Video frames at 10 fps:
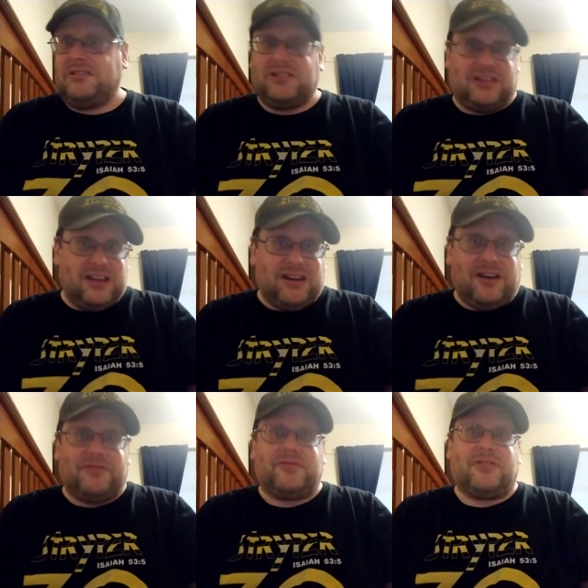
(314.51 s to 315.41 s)
to get
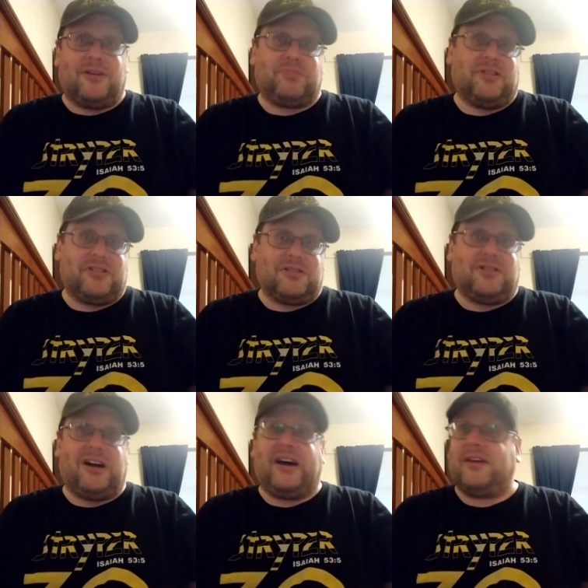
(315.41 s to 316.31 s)
off their
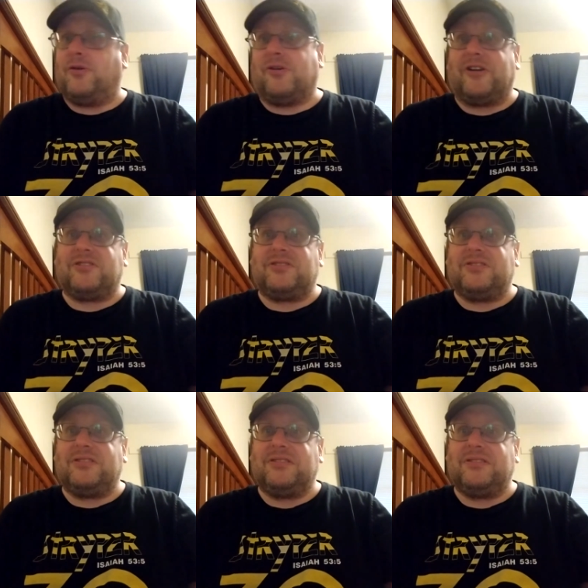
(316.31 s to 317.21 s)
political high
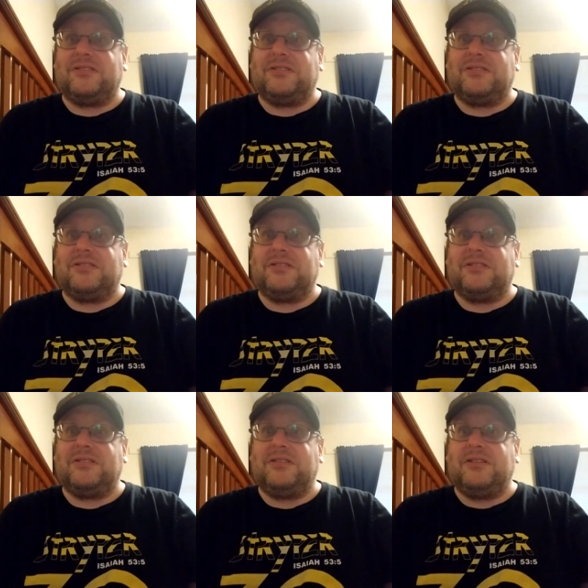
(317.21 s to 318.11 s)
horse
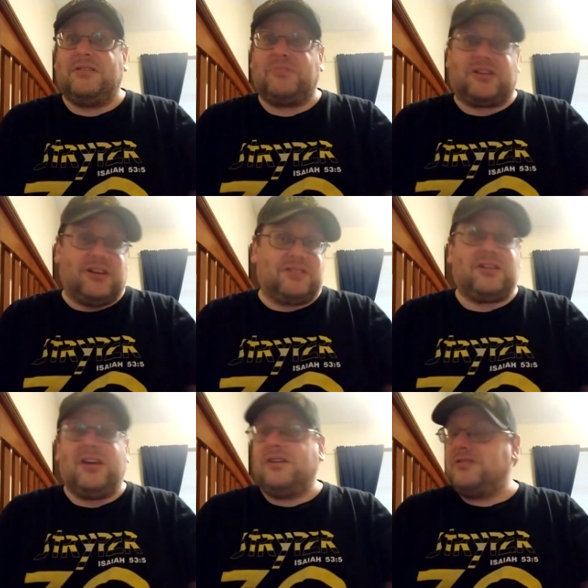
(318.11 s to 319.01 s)

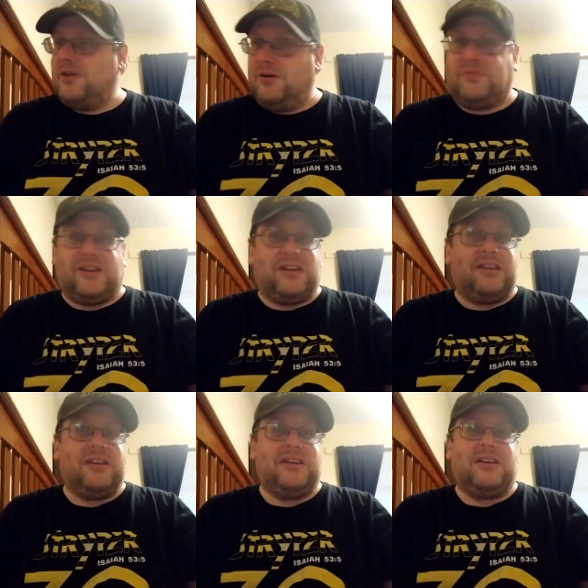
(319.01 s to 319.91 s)
because
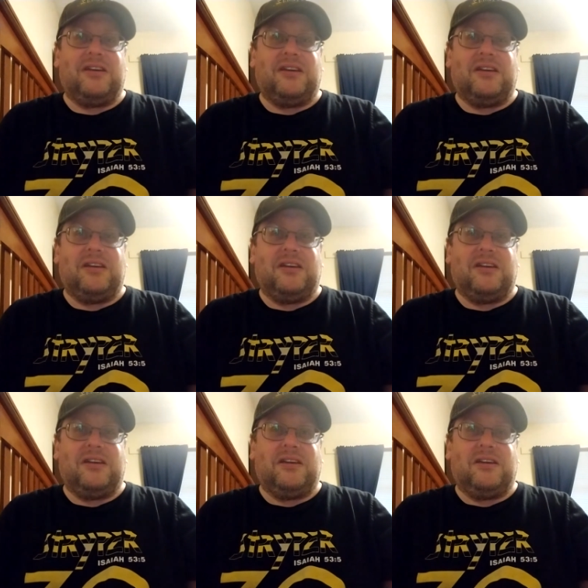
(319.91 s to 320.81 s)
nobody
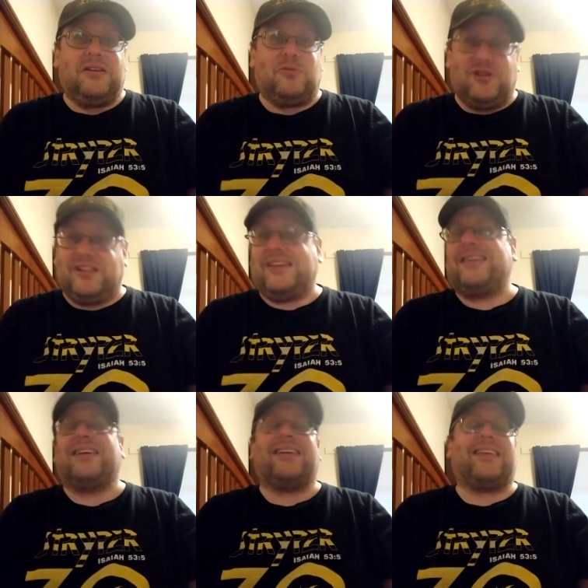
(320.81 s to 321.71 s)

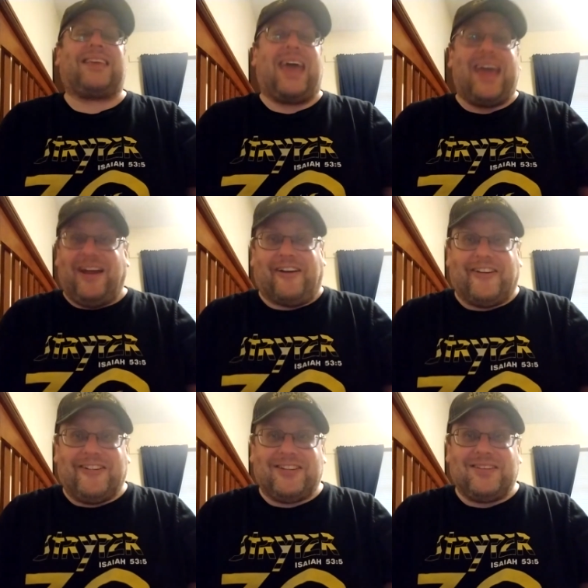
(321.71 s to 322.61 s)
really
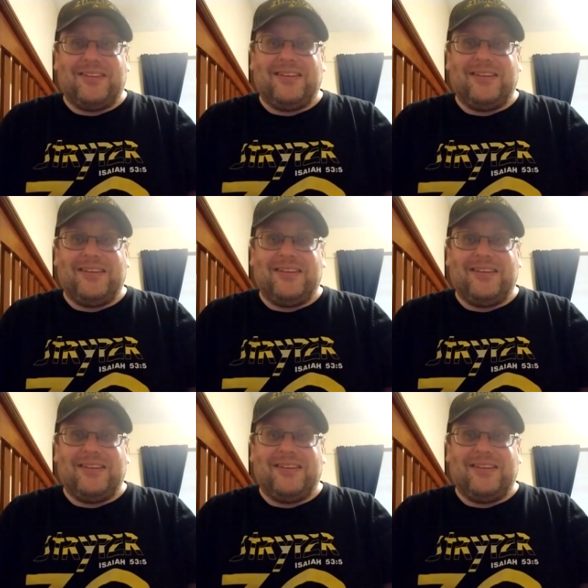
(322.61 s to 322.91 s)
cares